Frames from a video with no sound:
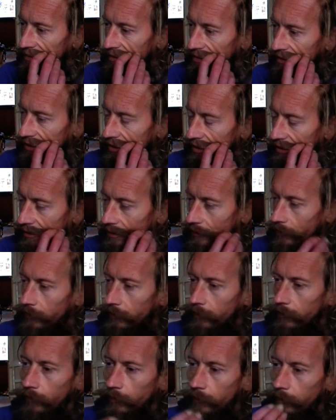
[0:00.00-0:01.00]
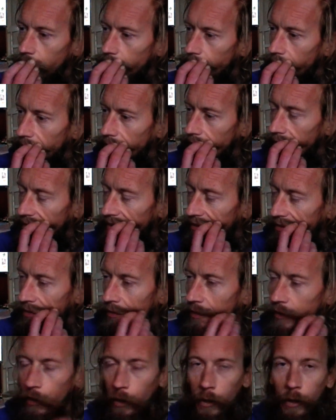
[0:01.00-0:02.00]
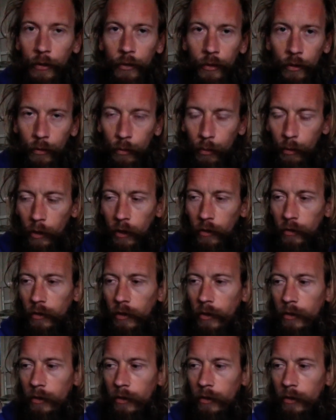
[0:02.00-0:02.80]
You know, this video I just watched,